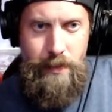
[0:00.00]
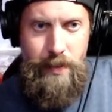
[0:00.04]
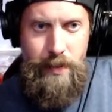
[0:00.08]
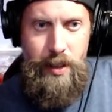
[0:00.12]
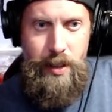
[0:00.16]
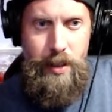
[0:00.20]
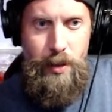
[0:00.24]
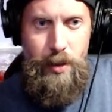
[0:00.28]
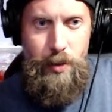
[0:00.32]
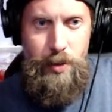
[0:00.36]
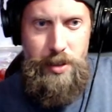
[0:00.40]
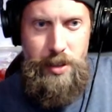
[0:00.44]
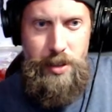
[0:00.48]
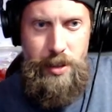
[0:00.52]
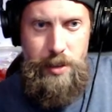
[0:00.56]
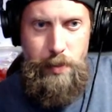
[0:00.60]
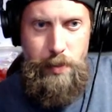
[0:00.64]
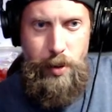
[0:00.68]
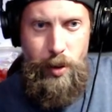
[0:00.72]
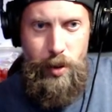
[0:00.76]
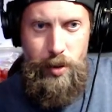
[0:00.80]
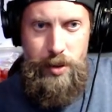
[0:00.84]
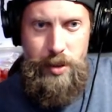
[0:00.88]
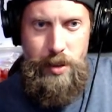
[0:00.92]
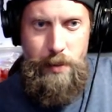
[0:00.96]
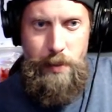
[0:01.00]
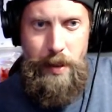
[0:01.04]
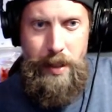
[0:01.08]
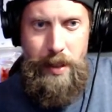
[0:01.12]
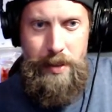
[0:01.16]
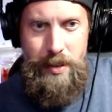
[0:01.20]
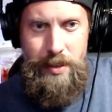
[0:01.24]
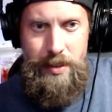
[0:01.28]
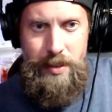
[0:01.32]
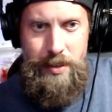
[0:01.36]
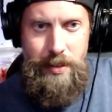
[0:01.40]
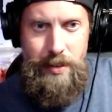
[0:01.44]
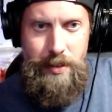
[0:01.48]
A video was just posted
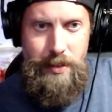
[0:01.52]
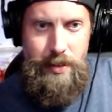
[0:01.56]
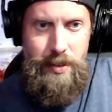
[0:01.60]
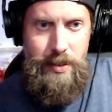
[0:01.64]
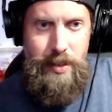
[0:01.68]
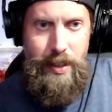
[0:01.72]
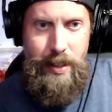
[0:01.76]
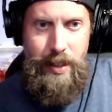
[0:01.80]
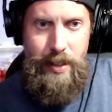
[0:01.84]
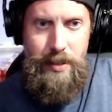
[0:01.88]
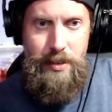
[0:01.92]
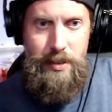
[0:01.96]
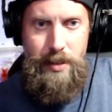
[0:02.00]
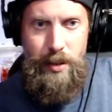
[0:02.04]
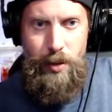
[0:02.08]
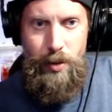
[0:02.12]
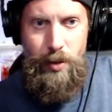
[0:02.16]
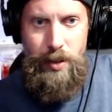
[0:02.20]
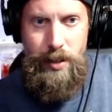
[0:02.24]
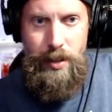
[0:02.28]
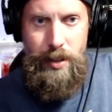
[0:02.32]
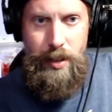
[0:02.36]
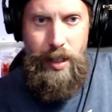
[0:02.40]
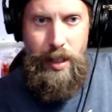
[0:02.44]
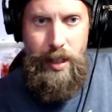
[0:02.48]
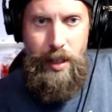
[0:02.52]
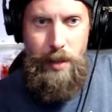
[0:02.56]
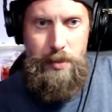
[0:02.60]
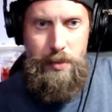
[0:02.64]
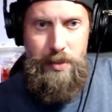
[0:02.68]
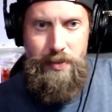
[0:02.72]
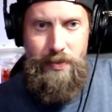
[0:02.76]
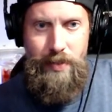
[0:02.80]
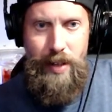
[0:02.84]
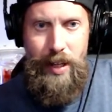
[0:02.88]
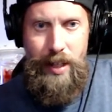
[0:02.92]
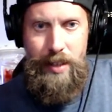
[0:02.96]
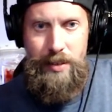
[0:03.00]
about the Series X loading
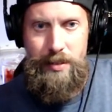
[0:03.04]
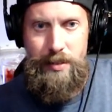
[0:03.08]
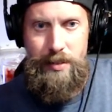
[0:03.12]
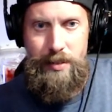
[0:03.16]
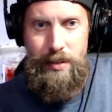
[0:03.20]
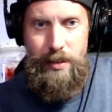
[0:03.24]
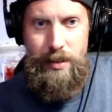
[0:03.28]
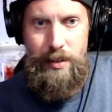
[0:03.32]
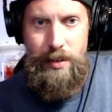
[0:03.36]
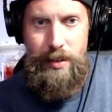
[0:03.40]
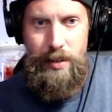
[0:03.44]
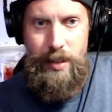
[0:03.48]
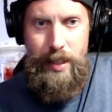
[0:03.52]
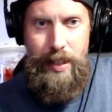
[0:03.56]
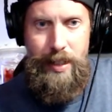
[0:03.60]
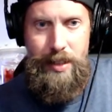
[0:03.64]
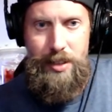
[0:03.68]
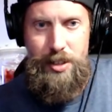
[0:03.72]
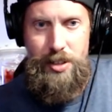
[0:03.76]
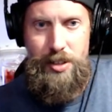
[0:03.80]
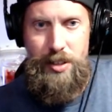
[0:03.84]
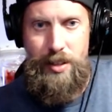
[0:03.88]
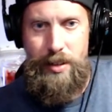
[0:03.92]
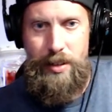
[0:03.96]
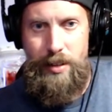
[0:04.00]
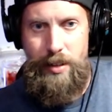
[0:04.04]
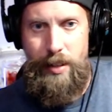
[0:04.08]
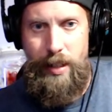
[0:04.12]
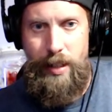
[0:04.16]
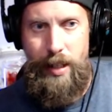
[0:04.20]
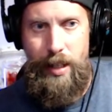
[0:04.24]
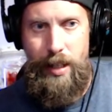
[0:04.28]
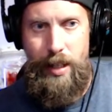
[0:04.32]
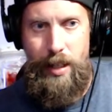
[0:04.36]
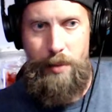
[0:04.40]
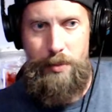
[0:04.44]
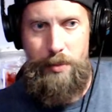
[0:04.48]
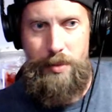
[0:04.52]
games faster on last gen
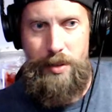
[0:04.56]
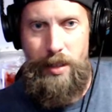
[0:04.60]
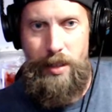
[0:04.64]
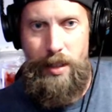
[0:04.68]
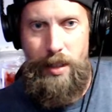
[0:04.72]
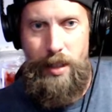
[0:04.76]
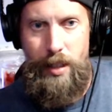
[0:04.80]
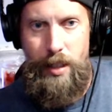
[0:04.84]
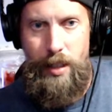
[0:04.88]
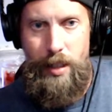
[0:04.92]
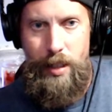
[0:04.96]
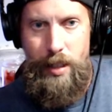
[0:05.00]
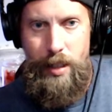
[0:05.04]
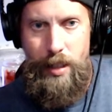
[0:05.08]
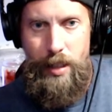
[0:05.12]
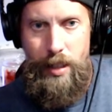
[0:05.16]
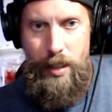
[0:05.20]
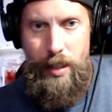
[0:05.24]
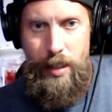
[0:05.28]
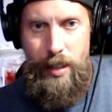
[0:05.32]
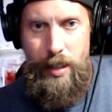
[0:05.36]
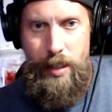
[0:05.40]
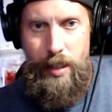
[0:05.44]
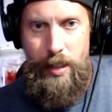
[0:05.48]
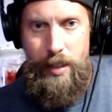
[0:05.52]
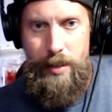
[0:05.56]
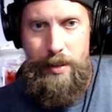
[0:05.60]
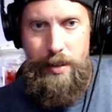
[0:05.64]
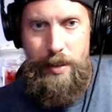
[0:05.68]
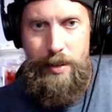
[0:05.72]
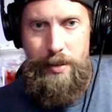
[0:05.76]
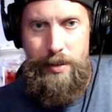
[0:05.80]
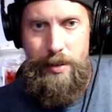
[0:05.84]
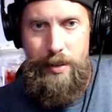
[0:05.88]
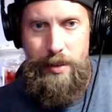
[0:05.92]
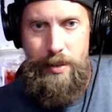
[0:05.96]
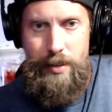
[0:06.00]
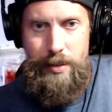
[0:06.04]
games. And it
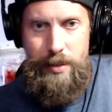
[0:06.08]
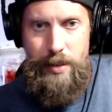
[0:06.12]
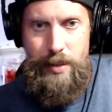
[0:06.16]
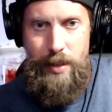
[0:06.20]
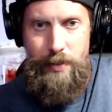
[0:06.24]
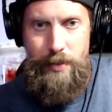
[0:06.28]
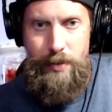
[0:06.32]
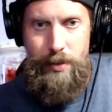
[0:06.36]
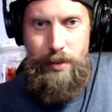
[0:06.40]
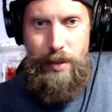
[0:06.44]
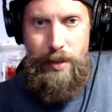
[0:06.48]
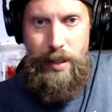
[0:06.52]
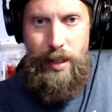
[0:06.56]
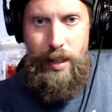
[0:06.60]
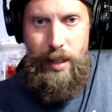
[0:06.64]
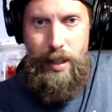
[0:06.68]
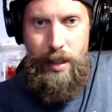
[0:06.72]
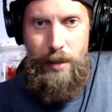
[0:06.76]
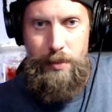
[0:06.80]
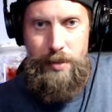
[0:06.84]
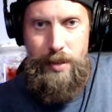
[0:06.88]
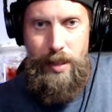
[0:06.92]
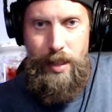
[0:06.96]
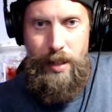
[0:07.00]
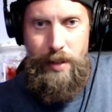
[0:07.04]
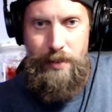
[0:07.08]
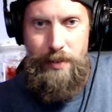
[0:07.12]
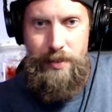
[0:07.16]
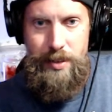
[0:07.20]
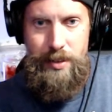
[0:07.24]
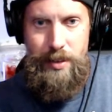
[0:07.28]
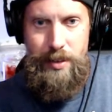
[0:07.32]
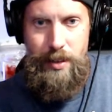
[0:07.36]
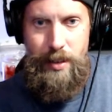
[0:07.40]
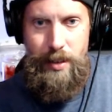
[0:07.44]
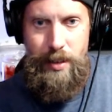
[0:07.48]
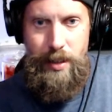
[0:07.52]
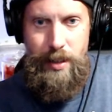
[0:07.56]
does it in several games. I
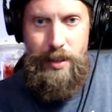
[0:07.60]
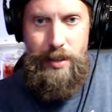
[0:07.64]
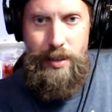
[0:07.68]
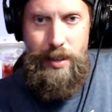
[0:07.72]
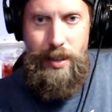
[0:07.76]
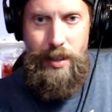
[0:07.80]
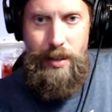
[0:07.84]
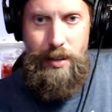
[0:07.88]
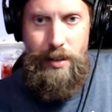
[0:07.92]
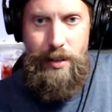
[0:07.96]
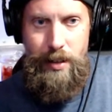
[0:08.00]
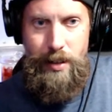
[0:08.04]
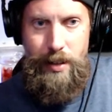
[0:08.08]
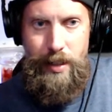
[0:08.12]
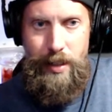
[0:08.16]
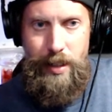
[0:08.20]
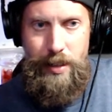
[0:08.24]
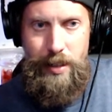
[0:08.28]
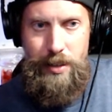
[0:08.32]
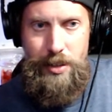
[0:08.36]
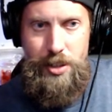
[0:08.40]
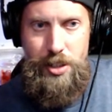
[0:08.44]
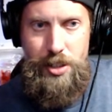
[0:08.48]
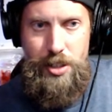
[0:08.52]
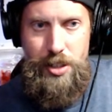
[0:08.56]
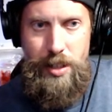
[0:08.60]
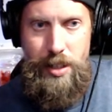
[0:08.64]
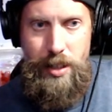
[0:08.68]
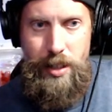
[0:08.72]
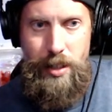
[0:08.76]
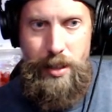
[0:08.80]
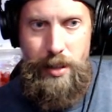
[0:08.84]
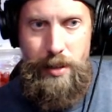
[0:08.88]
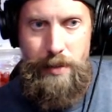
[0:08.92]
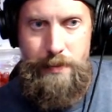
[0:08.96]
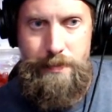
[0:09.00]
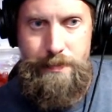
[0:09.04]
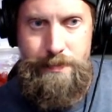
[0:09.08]
haven't seen anything on next
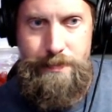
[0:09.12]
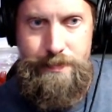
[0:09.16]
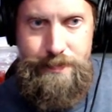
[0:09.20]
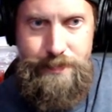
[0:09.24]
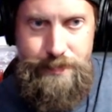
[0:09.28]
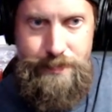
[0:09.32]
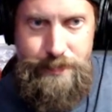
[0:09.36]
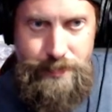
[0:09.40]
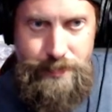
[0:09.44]
gen.